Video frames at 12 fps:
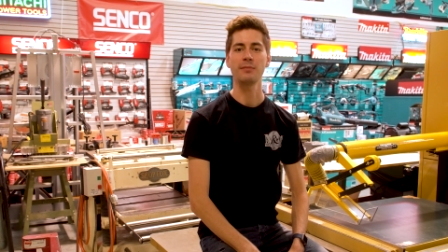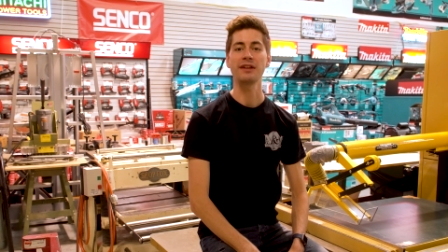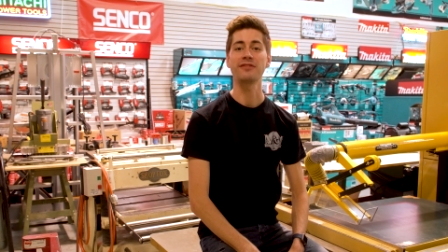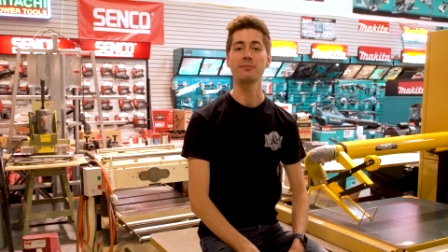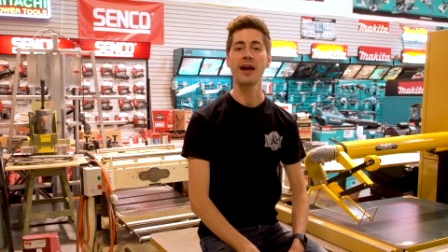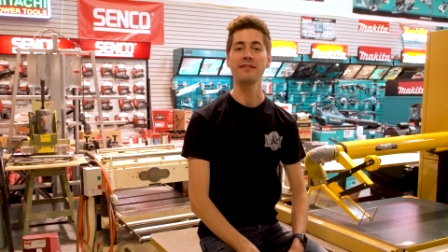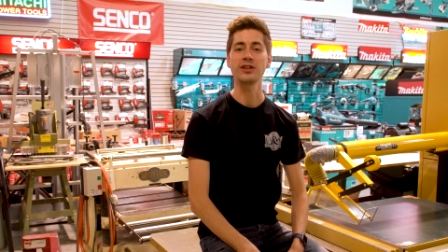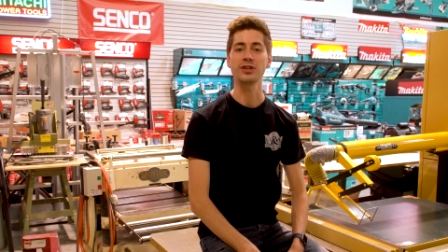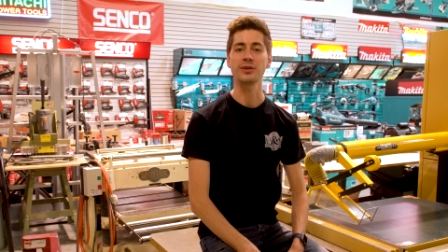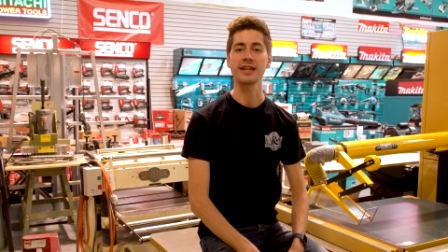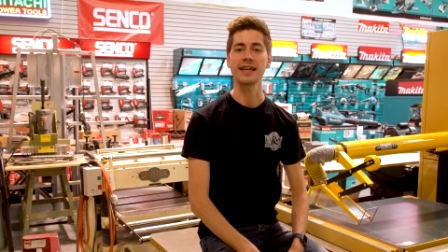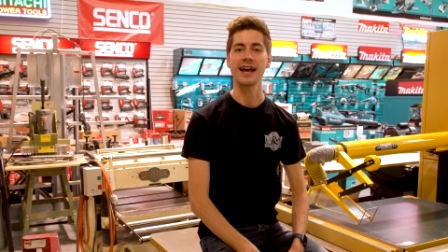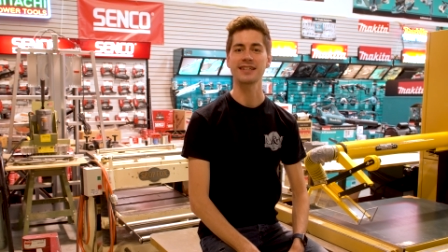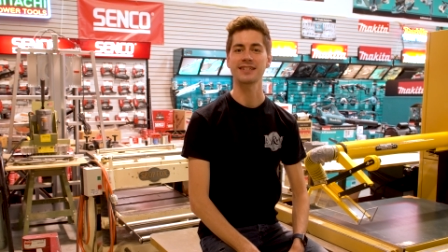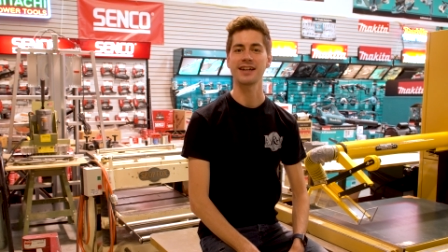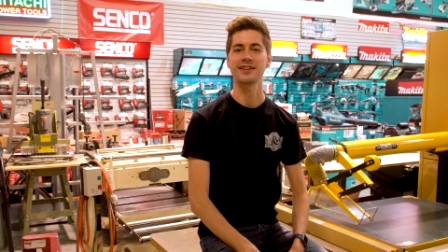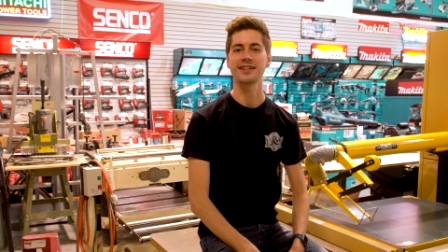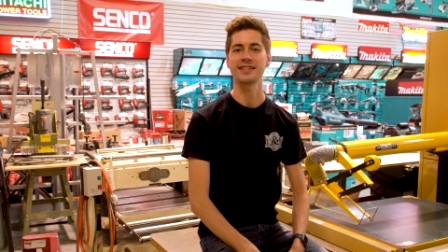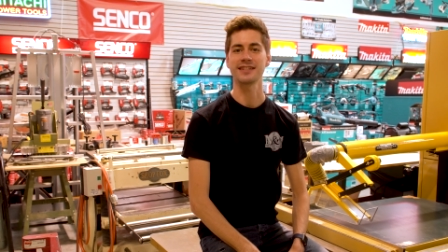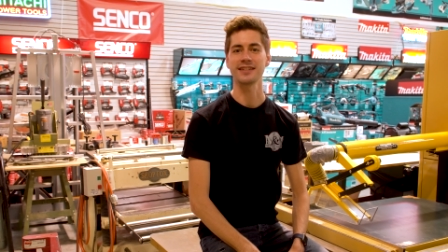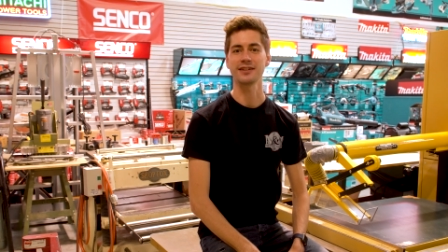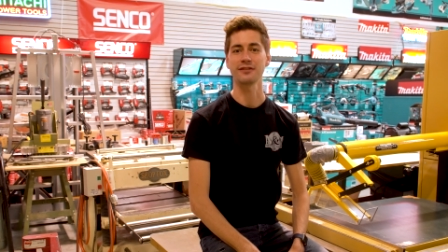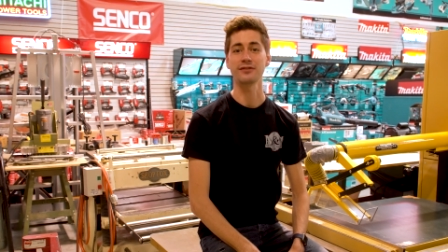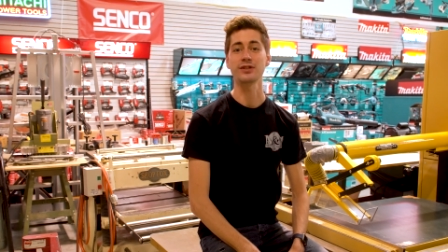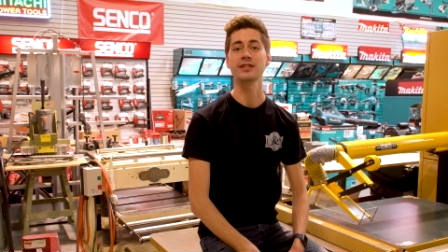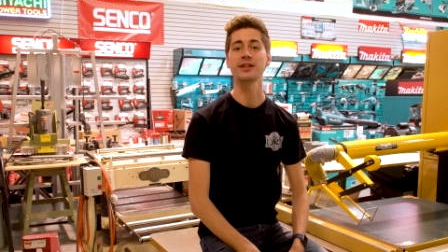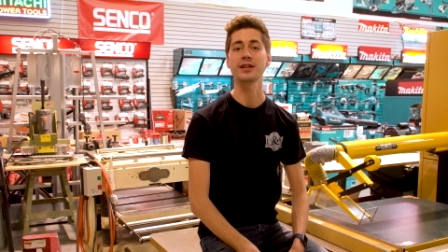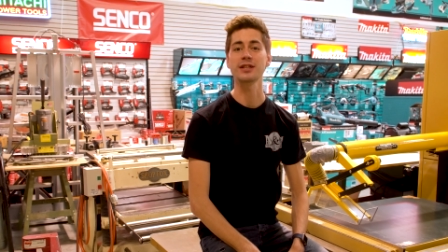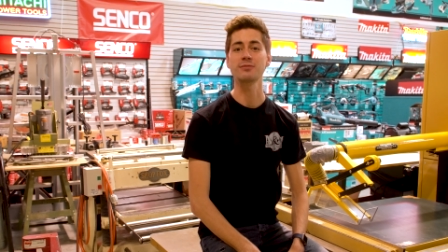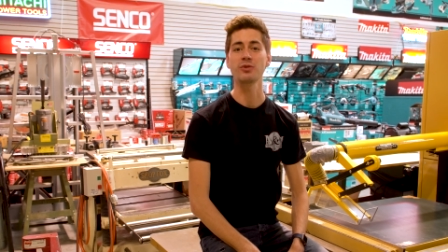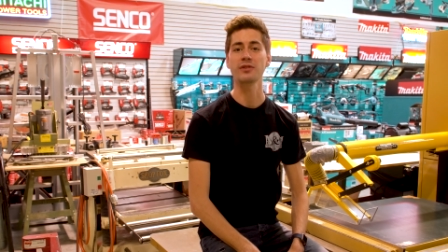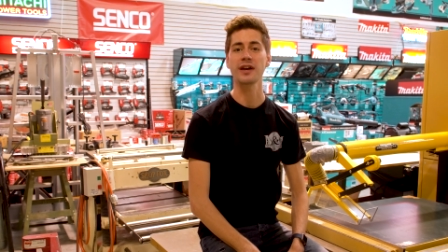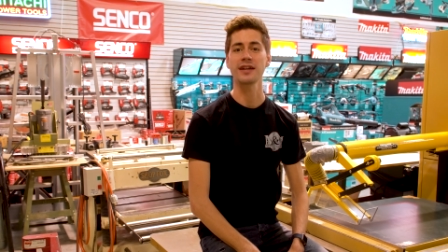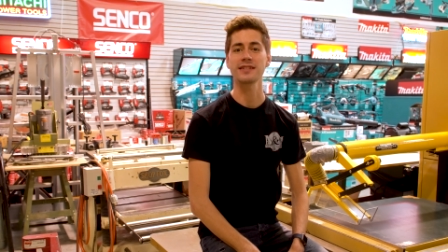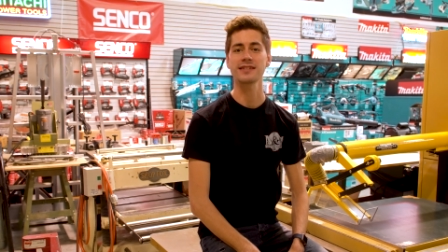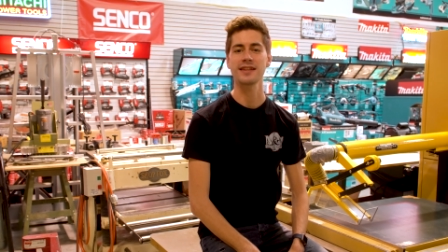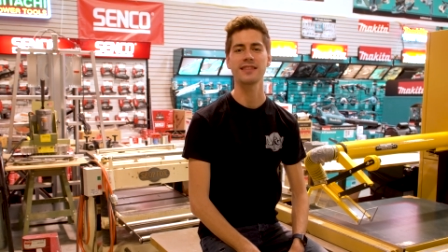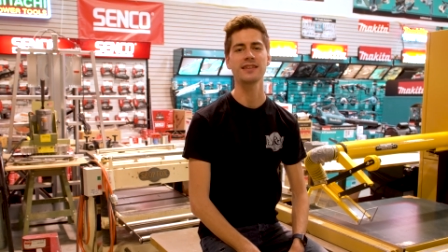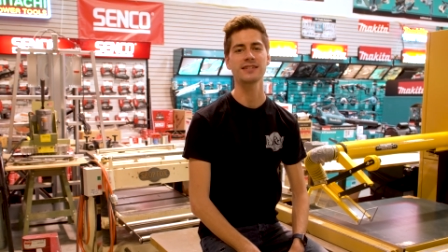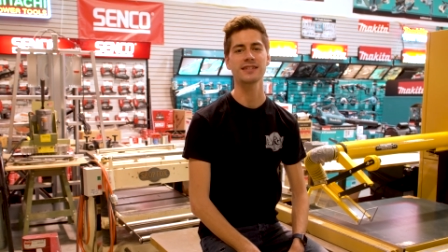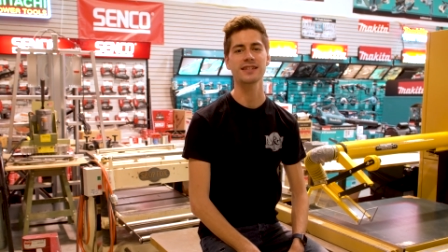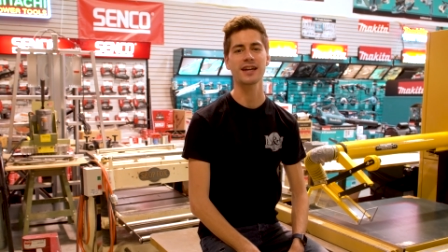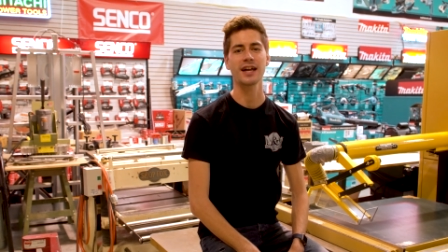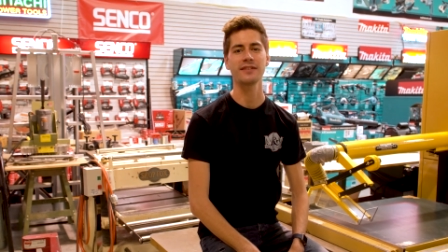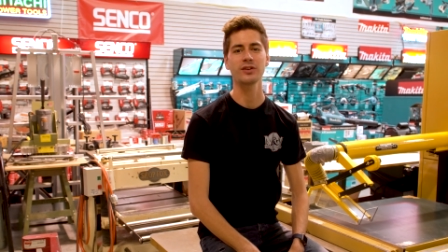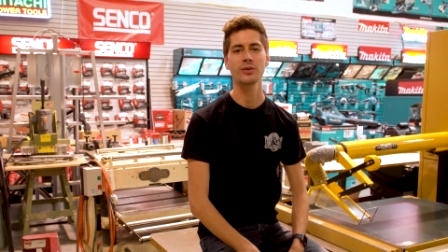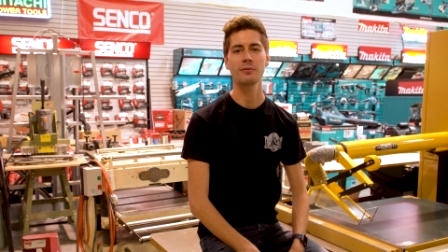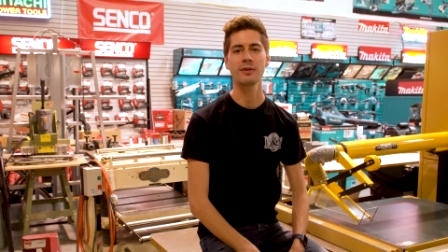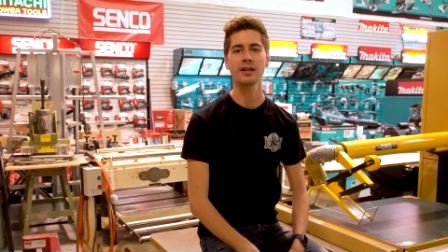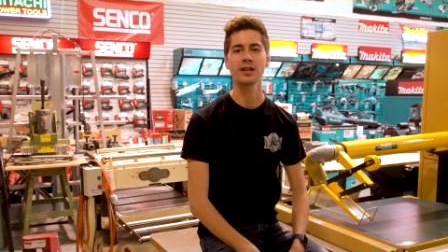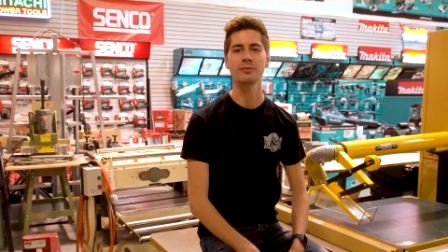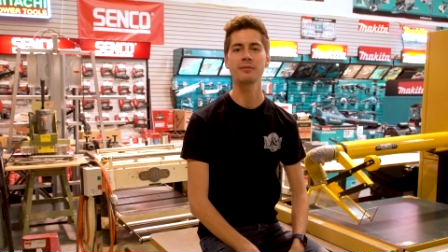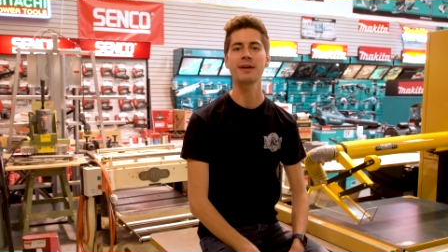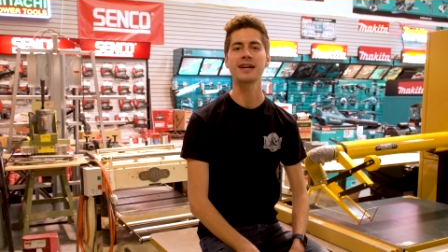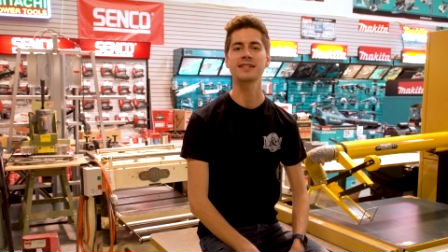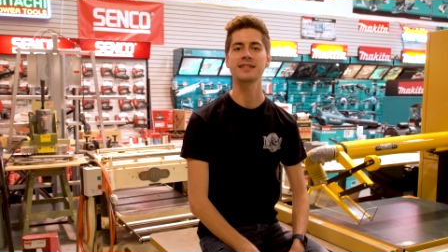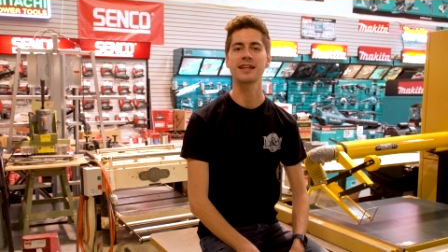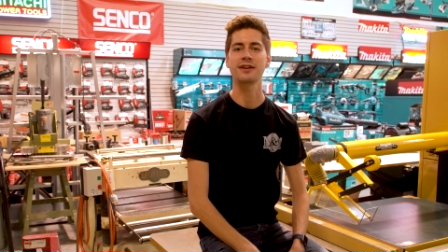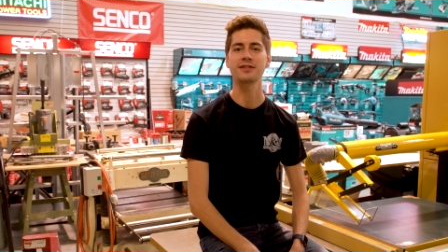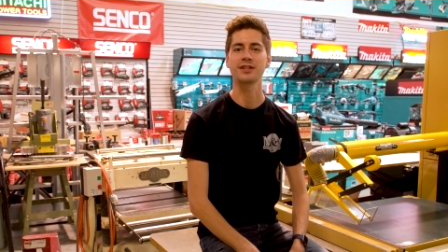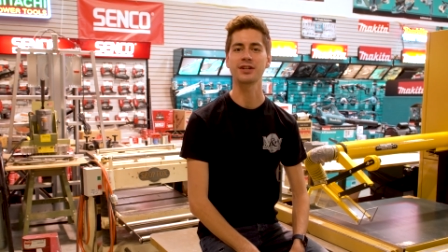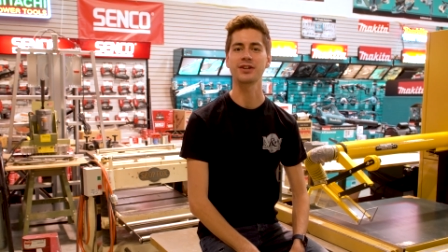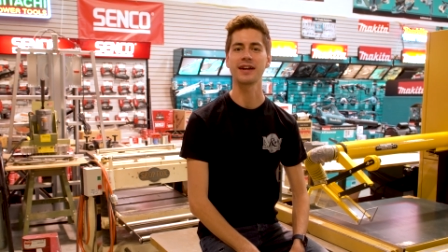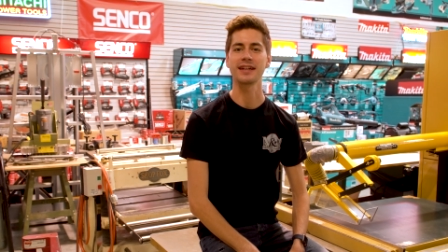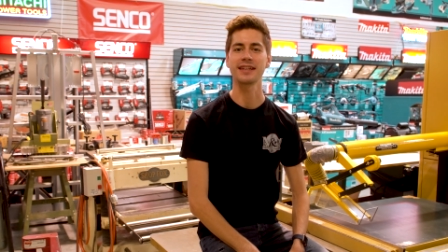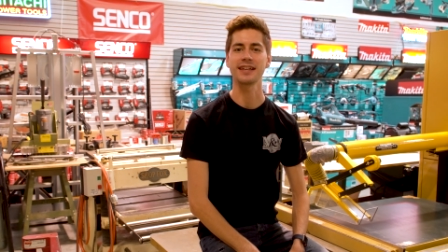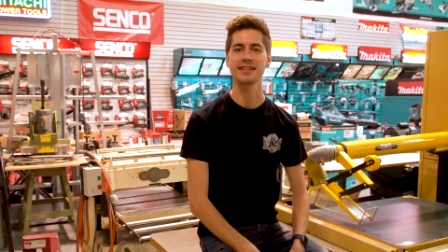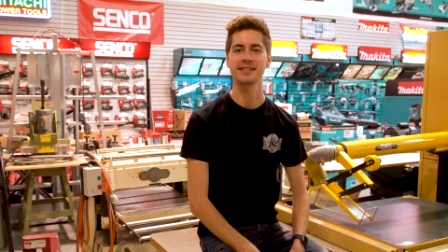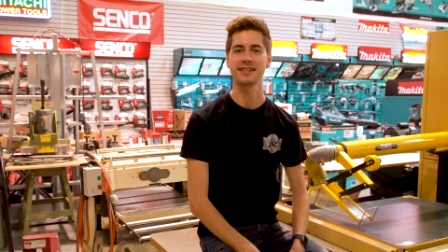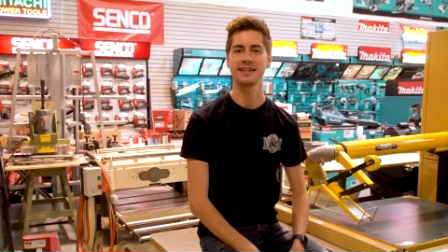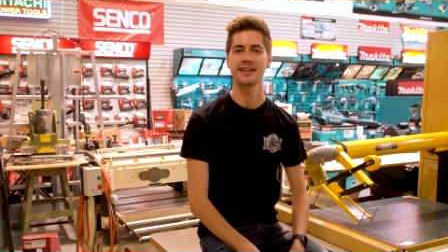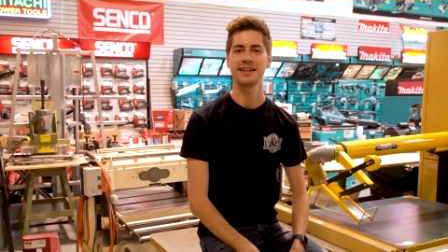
Made from heavy-duty cast iron and steel for silky smooth cuts, this is the kind of equipment you'll be passing down to your grandkids.